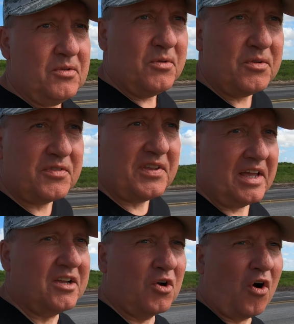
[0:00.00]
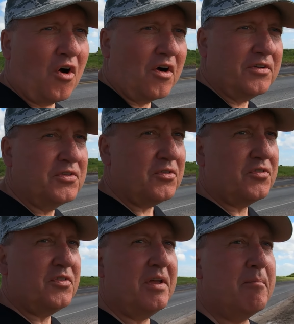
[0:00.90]
You see cars, you
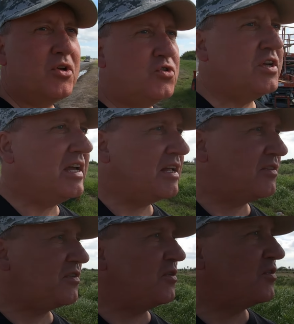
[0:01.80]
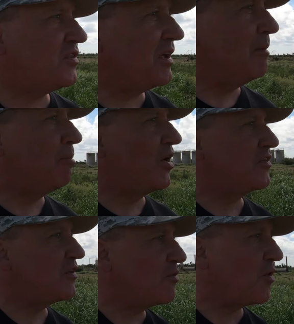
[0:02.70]
see machines, you see
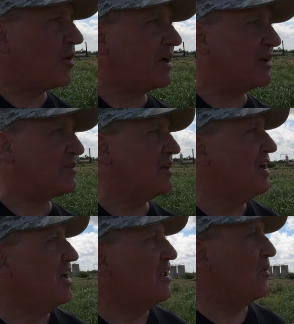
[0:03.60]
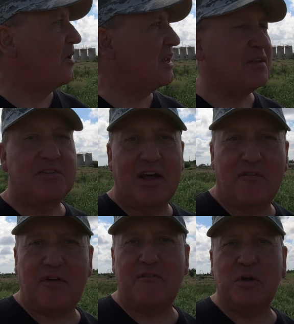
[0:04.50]
parts of rockets, all that
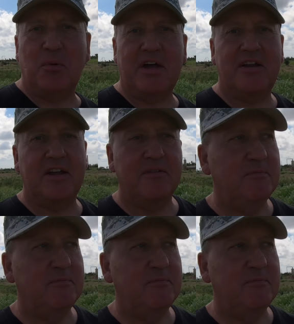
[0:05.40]
stuff everywhere here.